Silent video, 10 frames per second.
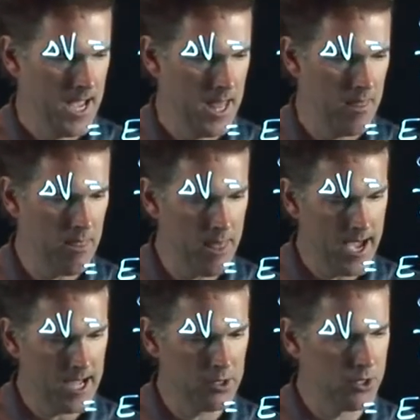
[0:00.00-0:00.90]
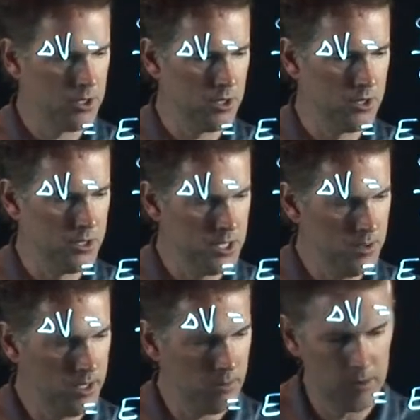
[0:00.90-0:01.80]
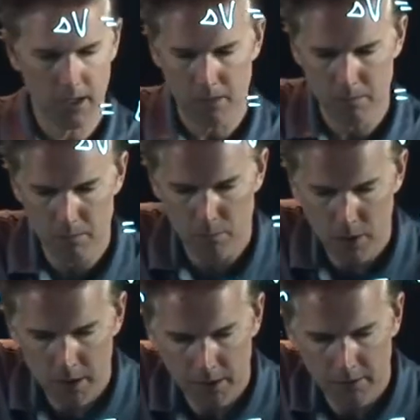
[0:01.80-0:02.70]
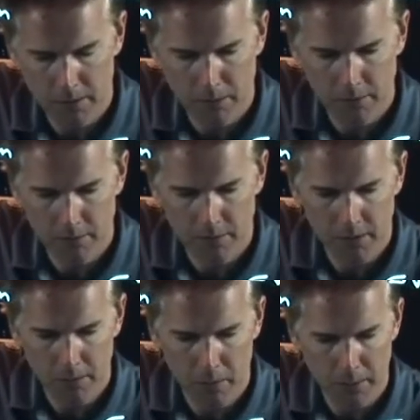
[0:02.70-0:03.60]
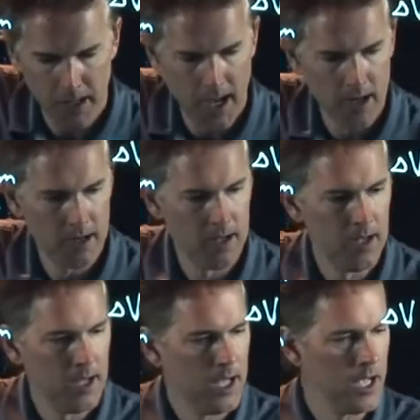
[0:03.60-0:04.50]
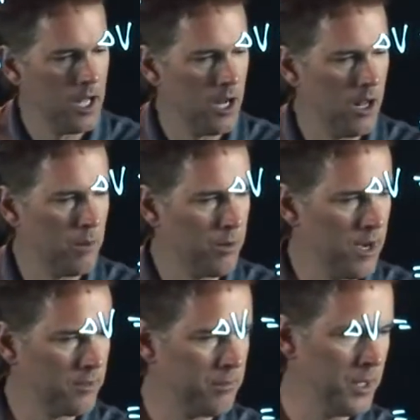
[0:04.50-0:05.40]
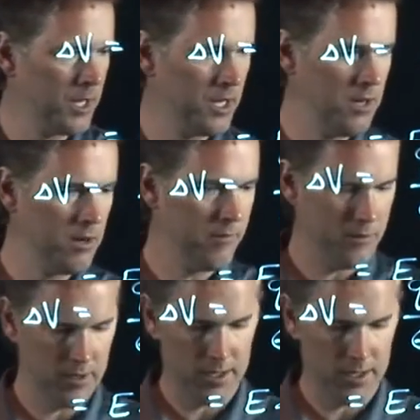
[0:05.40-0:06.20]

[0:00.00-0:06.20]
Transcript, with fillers: And that should do it. We can run these numbers and see what we get. And I'll approximate it here if you